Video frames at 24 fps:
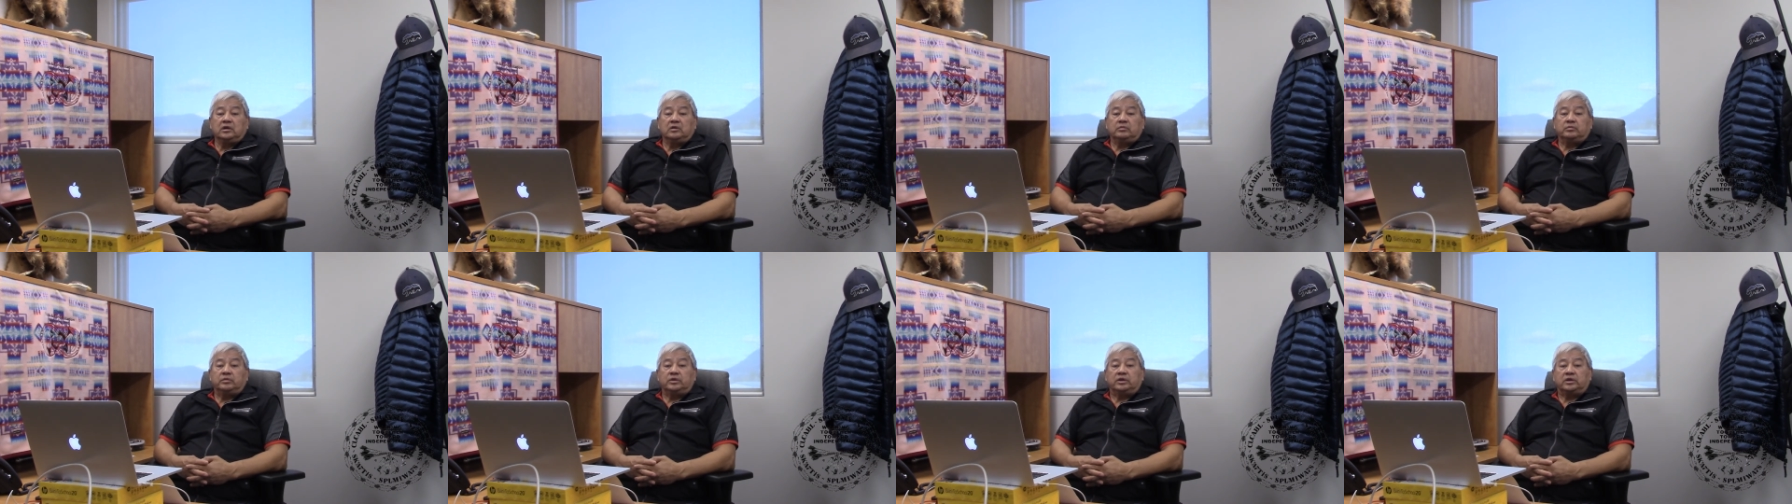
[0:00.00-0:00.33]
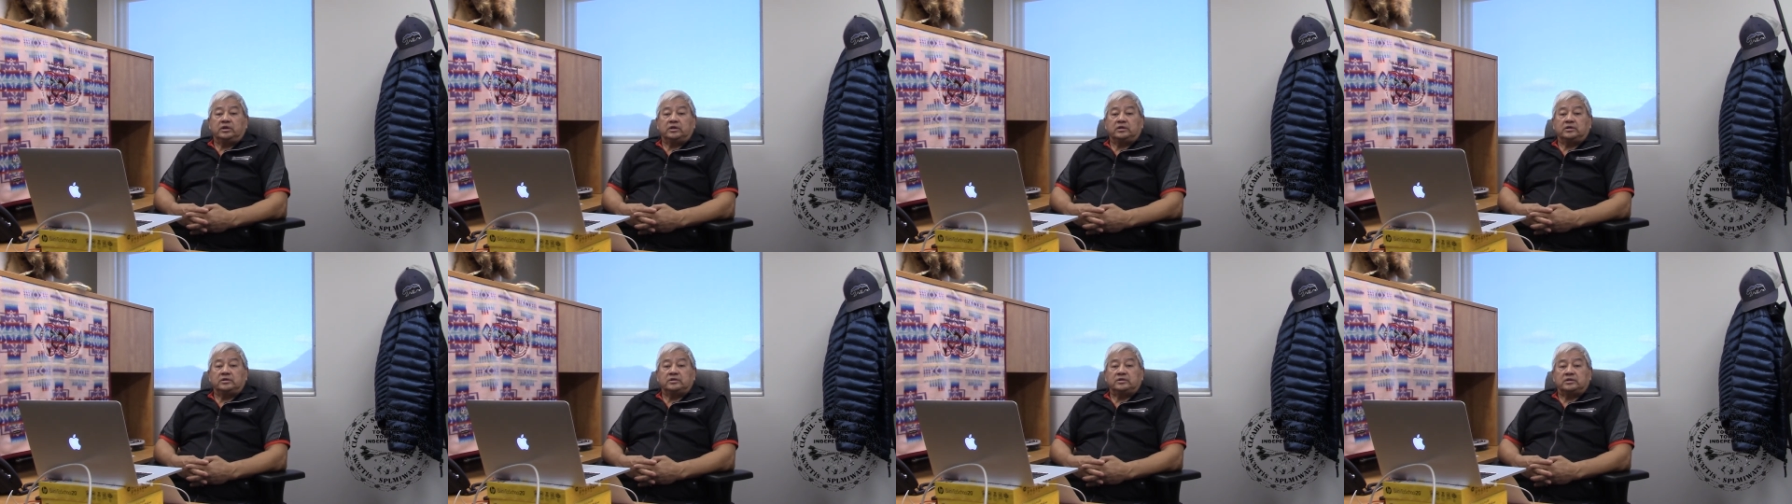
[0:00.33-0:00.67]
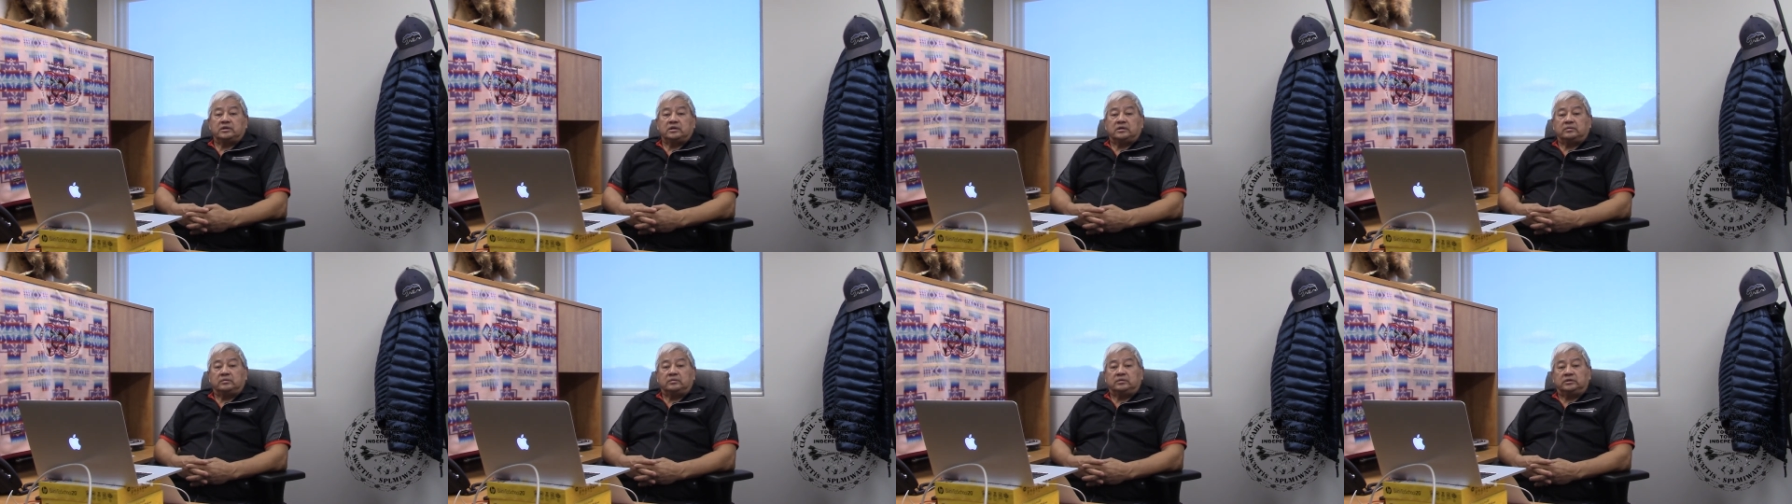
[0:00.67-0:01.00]
because uh,
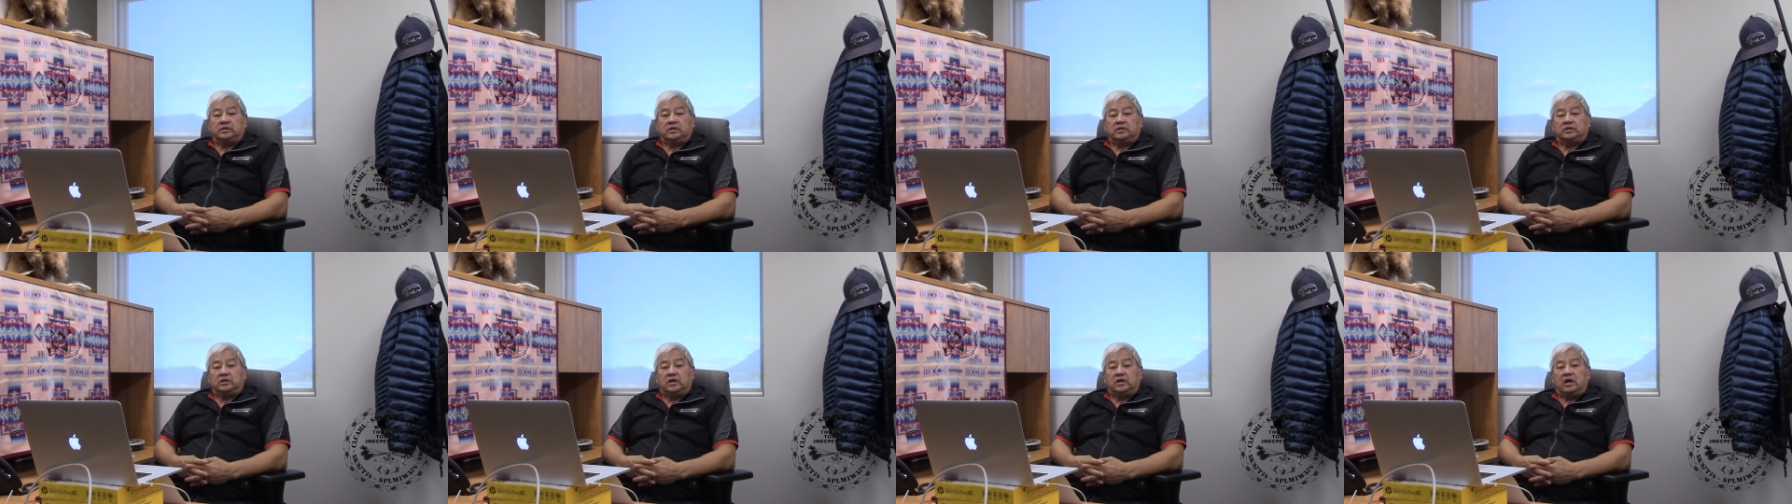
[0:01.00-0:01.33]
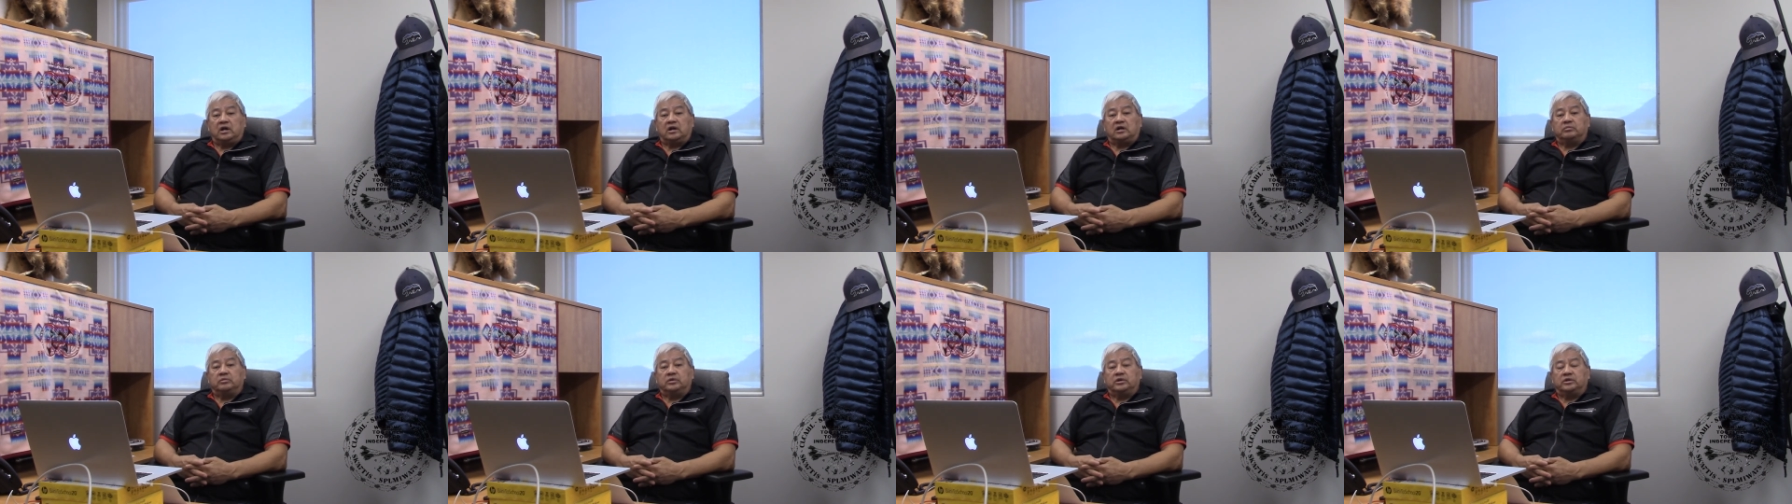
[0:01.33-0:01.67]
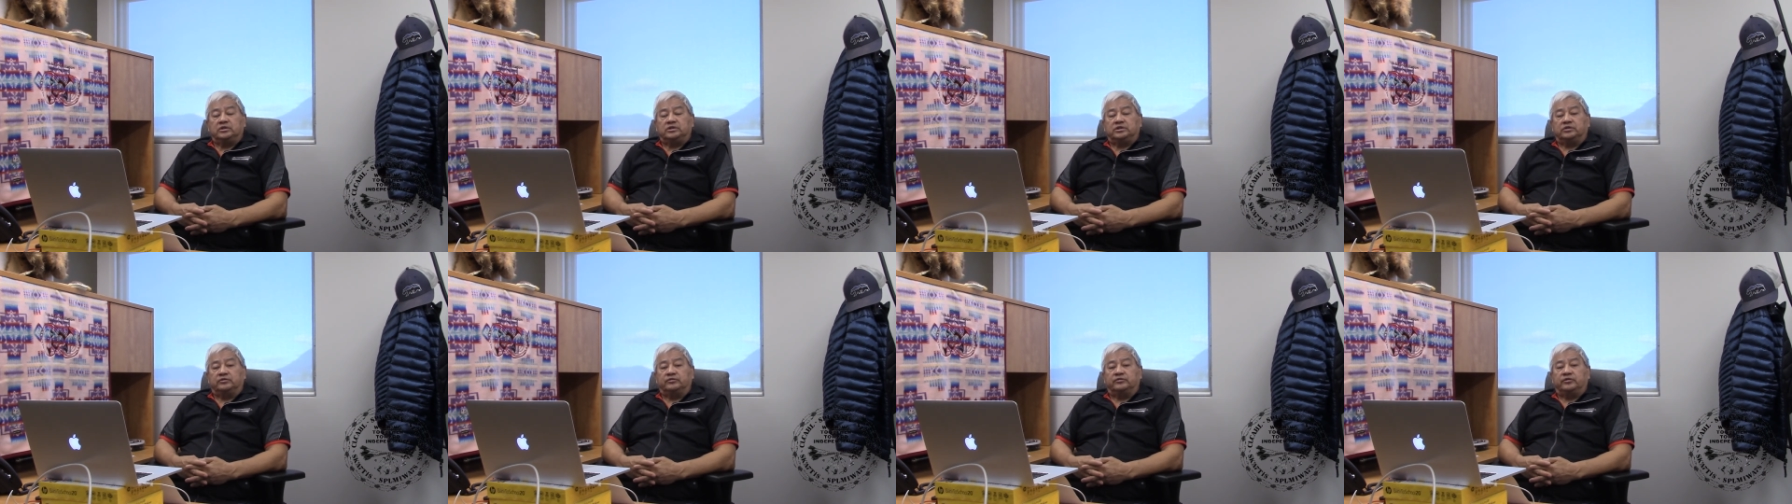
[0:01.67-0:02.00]
when they talk
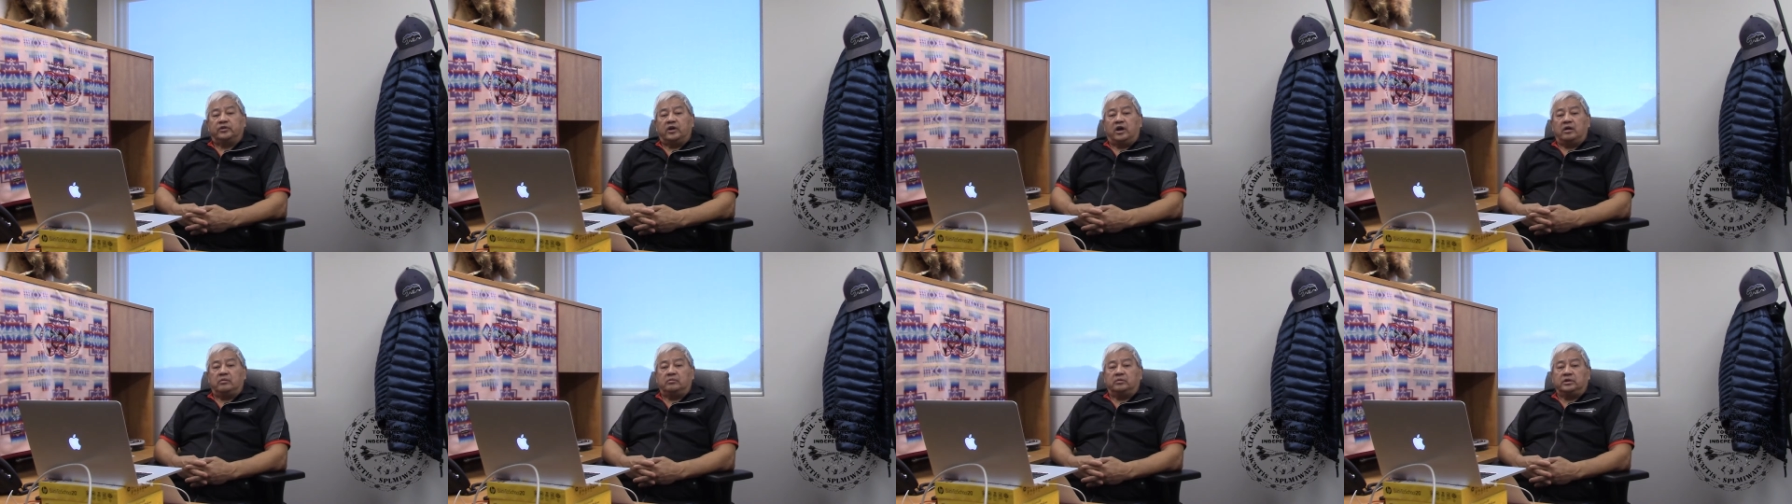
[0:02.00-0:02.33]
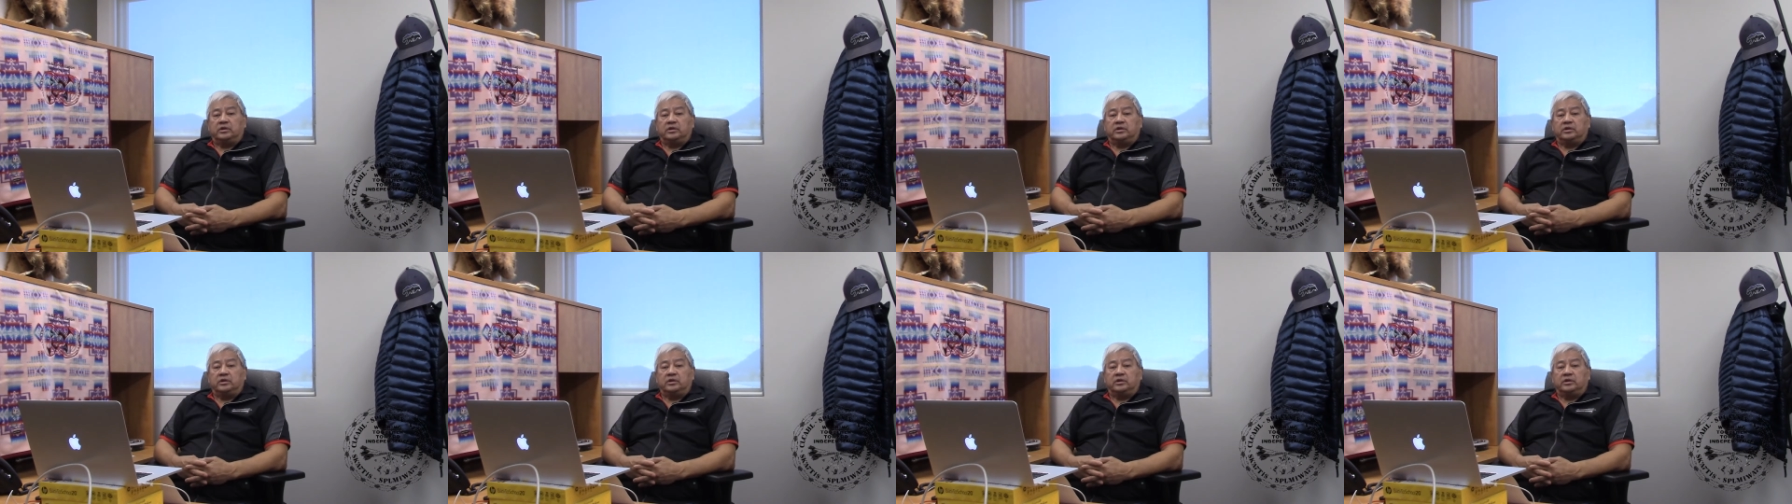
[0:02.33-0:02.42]
about your family,